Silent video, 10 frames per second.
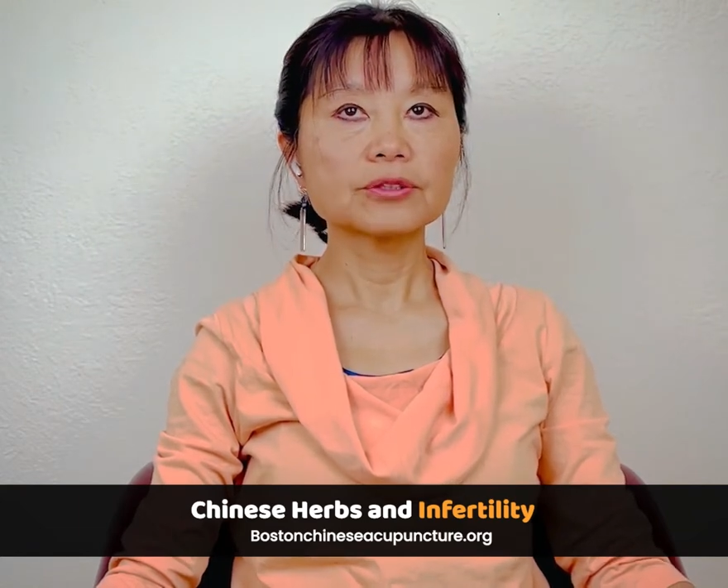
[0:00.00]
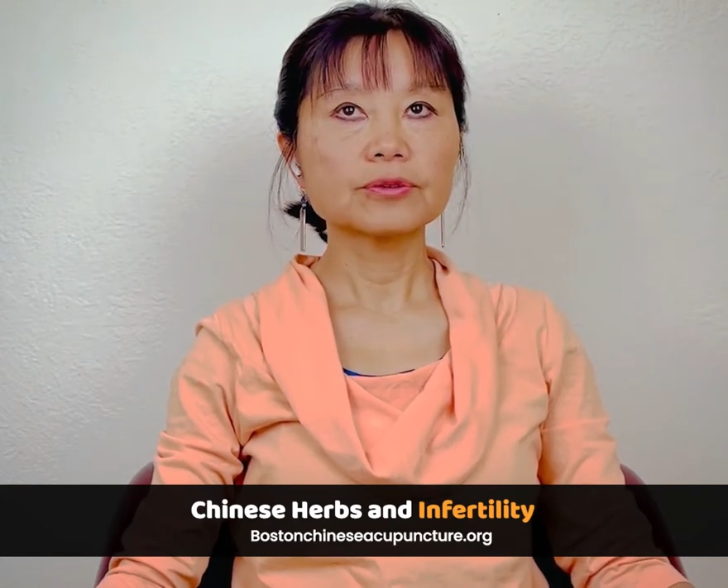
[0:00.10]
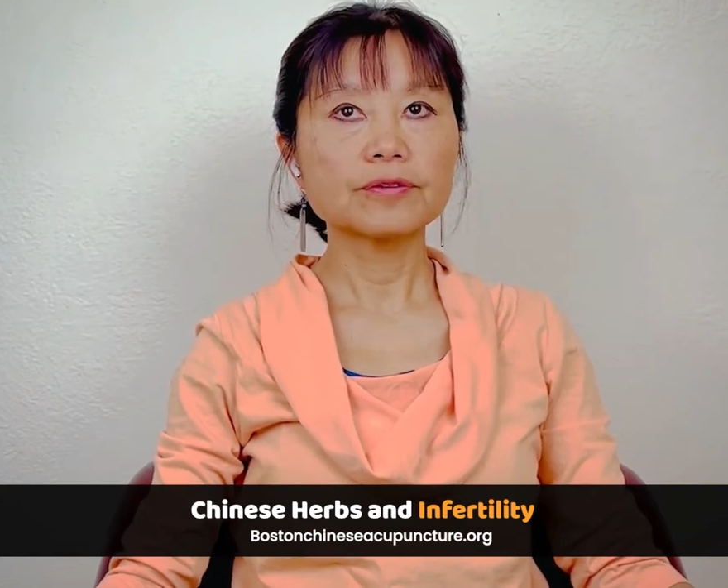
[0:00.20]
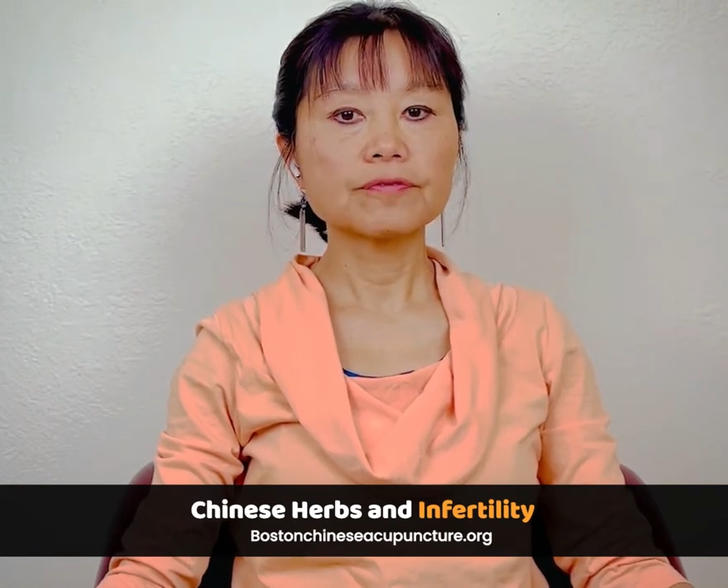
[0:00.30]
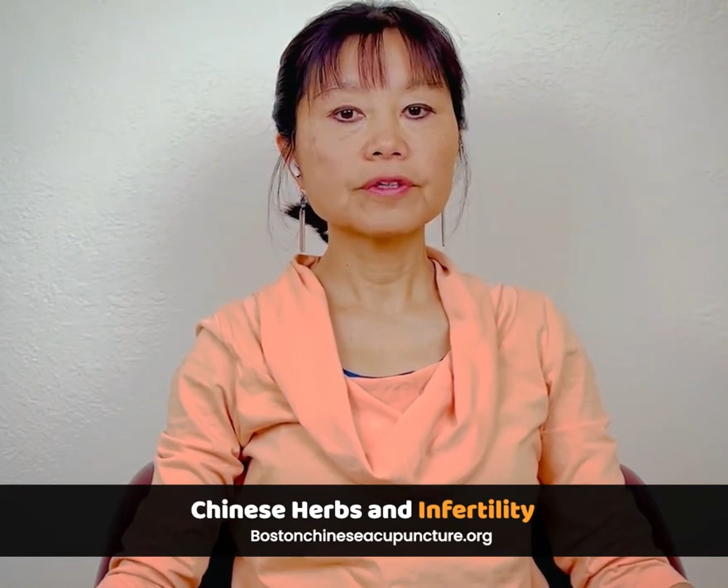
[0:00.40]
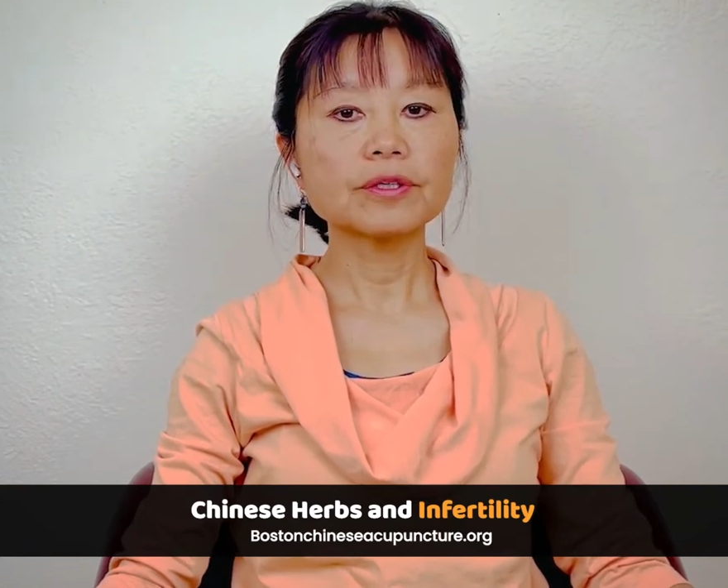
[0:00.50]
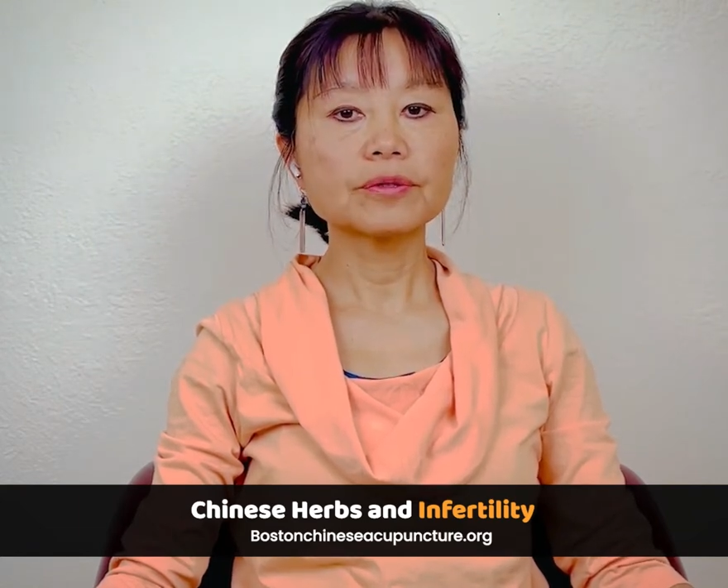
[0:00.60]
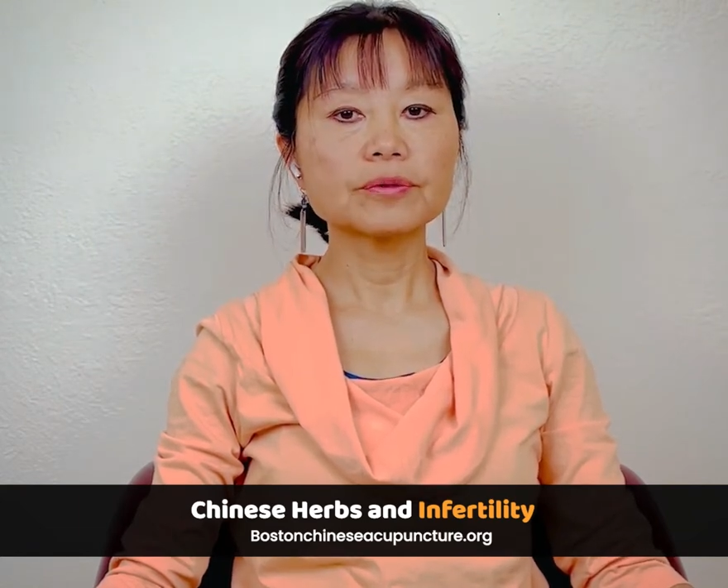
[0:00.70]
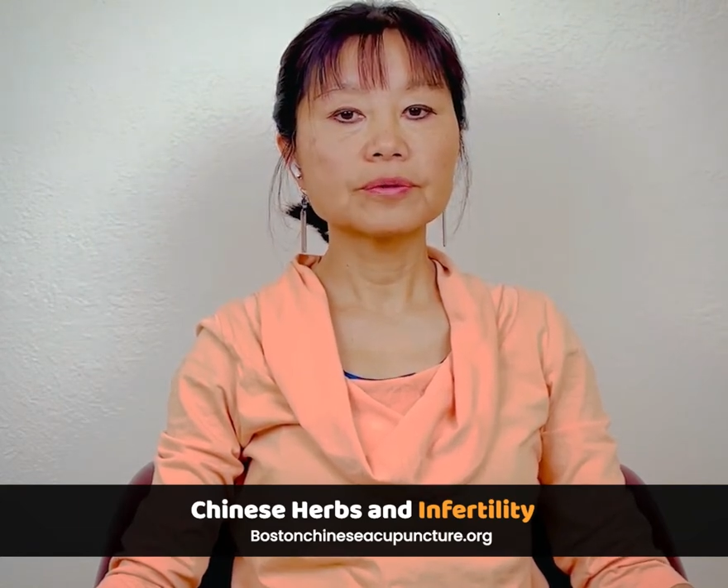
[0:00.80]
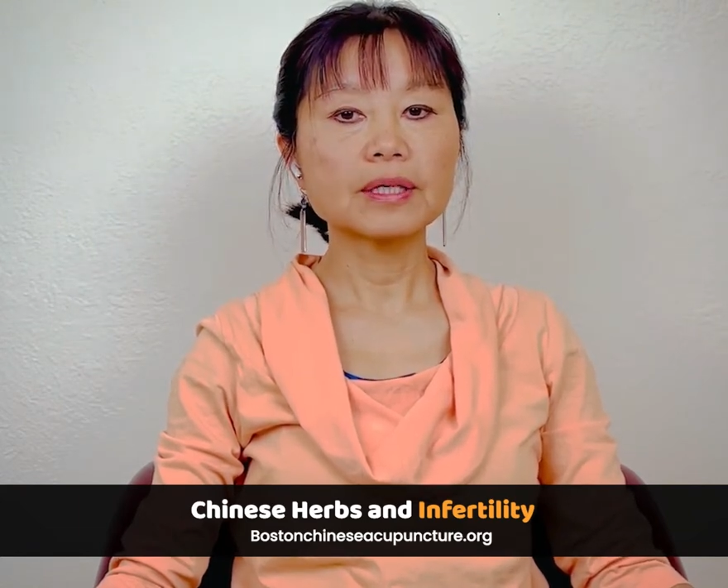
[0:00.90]

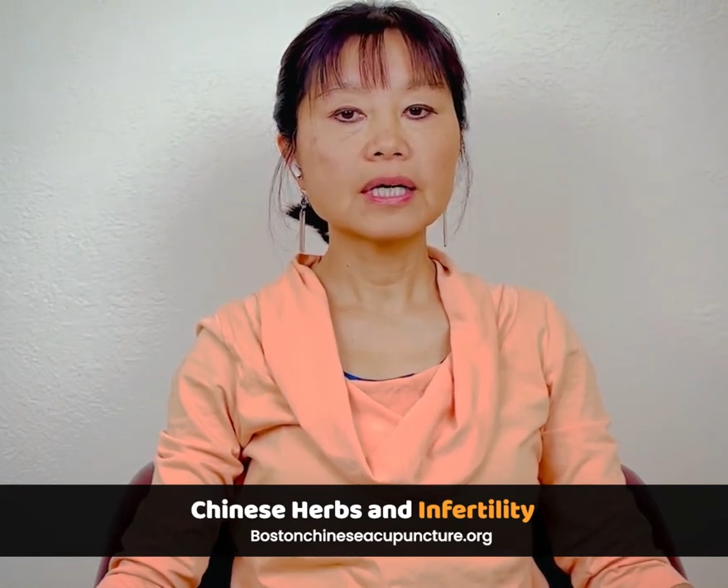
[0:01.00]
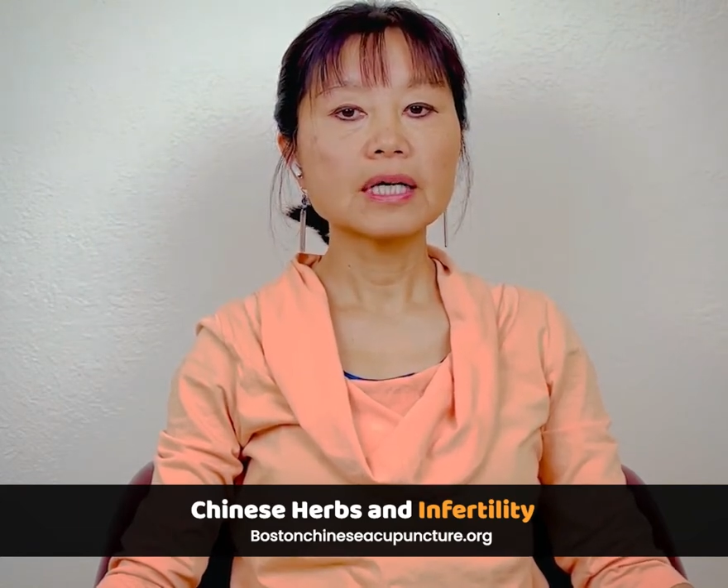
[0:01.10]
reviewed